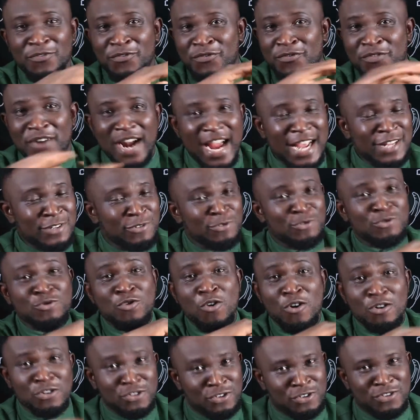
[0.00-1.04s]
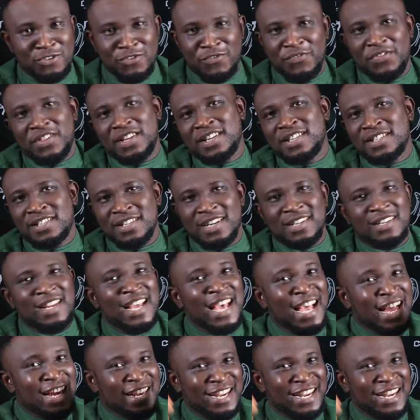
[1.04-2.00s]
to fry, to do all sorts of things, and